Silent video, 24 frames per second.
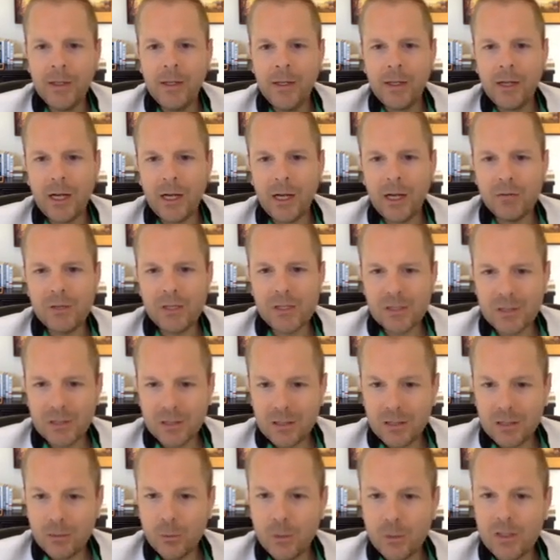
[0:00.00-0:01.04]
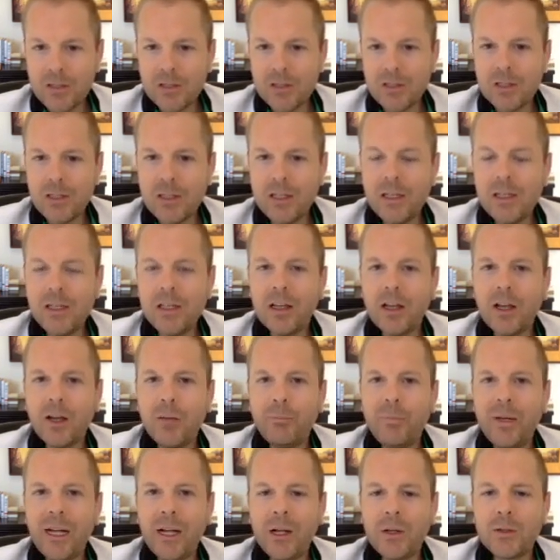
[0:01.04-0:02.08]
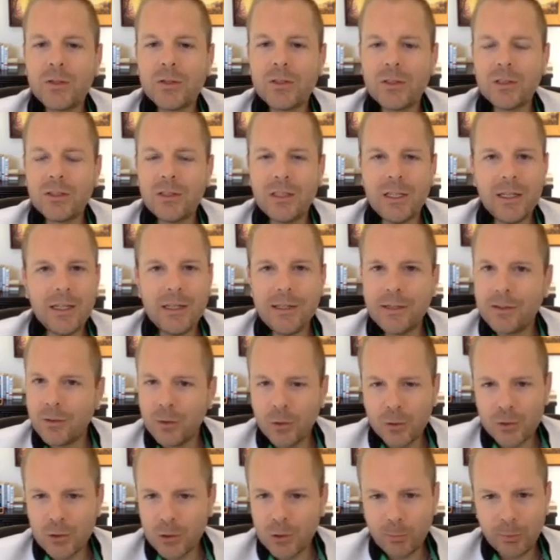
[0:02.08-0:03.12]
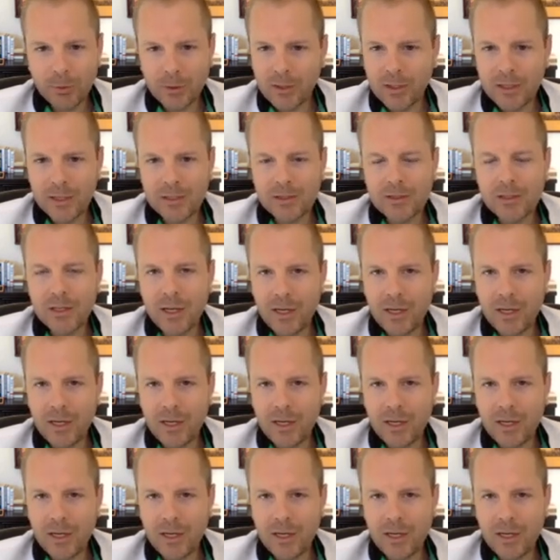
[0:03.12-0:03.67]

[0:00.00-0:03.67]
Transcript: Obviously, we see a bounce today. No surprise.